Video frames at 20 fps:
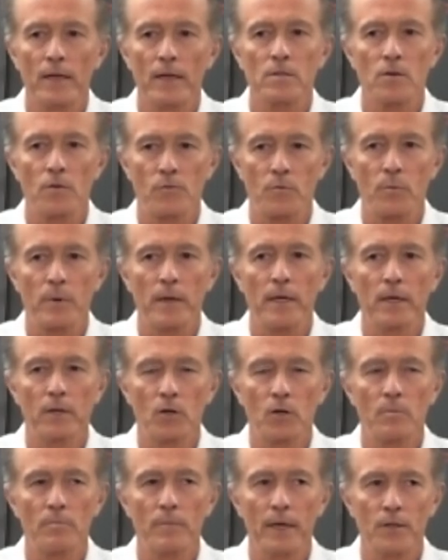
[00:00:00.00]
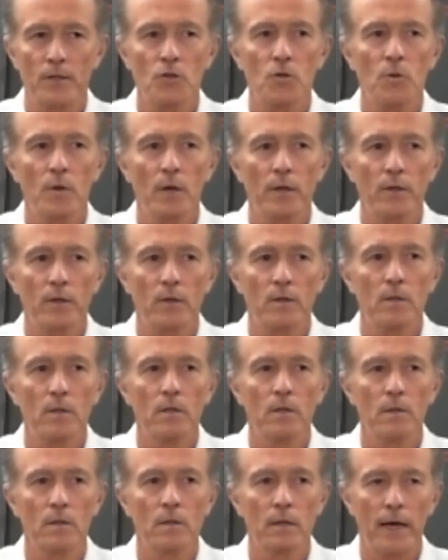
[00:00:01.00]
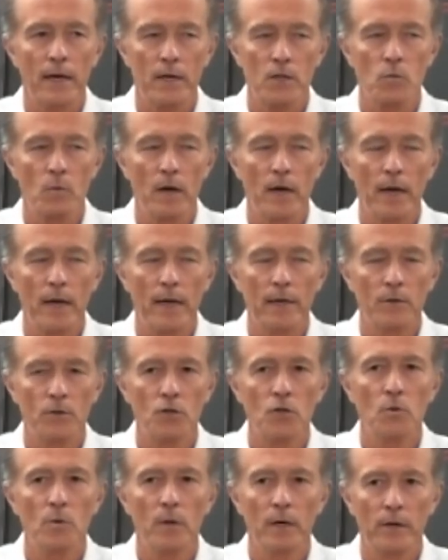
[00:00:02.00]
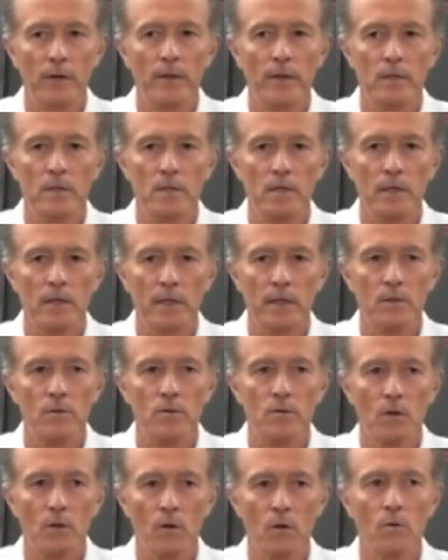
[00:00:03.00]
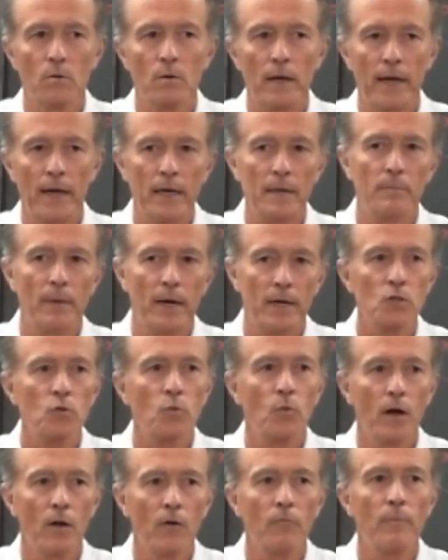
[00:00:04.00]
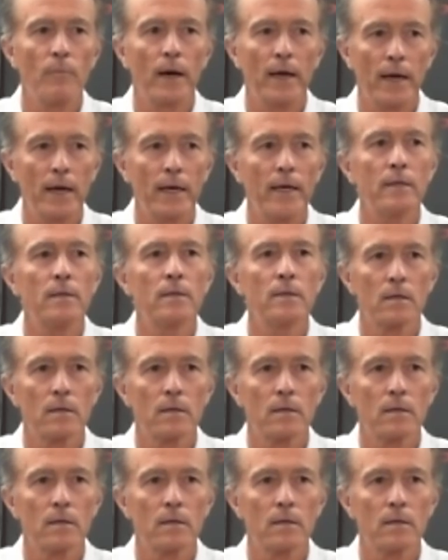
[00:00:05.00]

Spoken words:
that's a 300 by 200 XY and 200 in the Z. So 8 by 12 by 8.